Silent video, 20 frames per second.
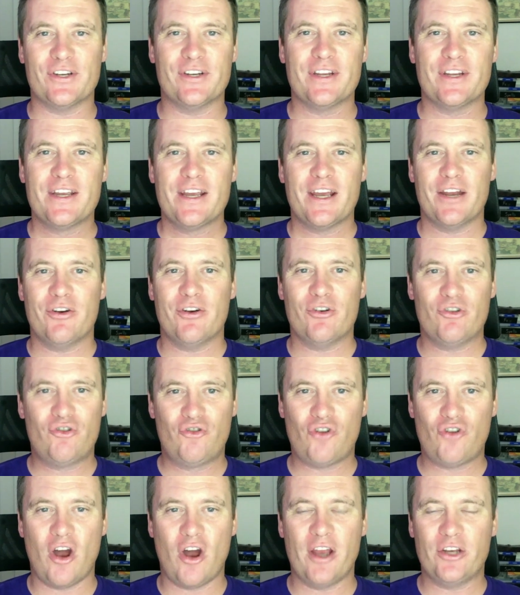and
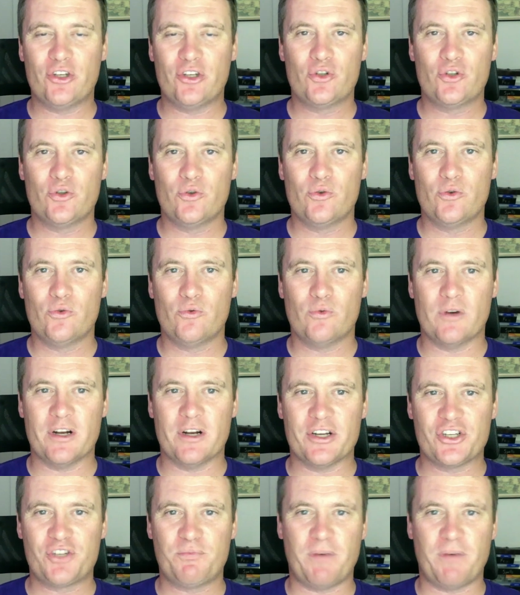tying 2
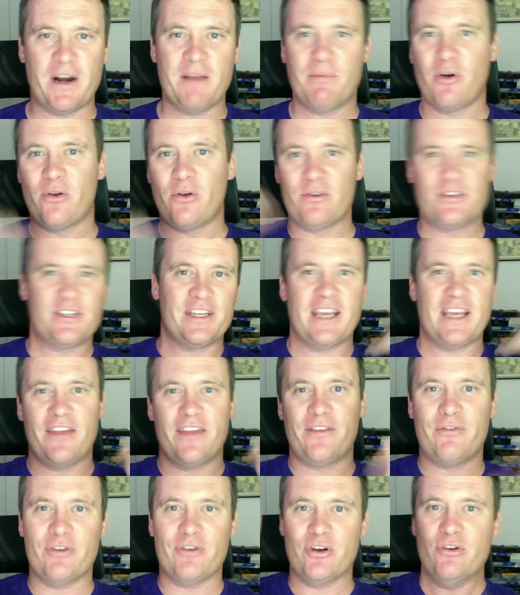spray bottles
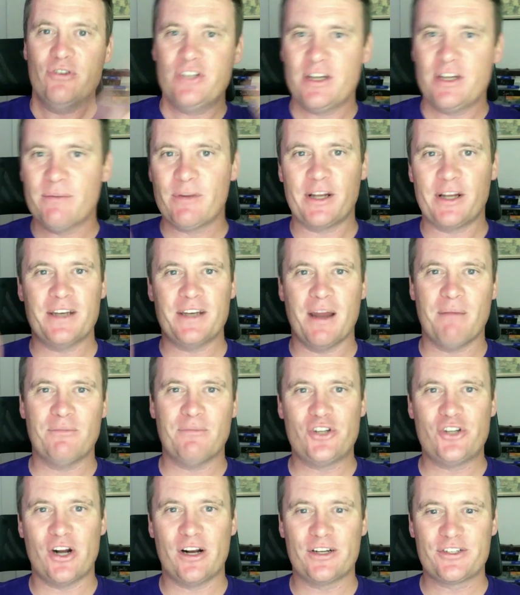together and using them like
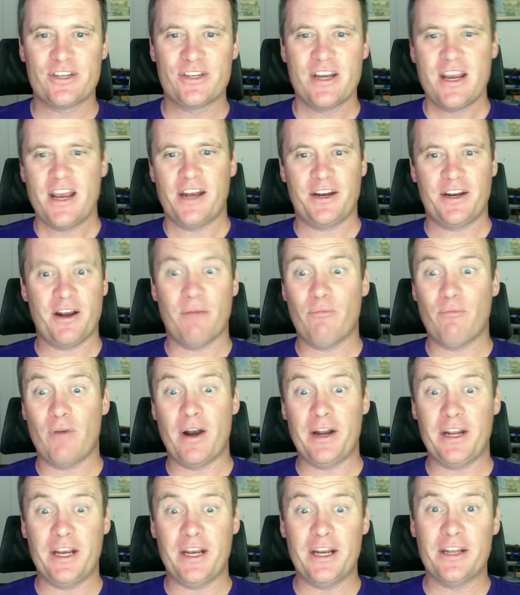nunchucks, and come
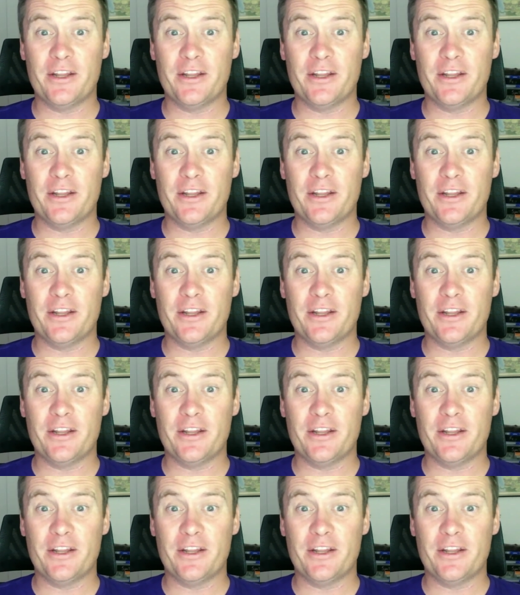running in.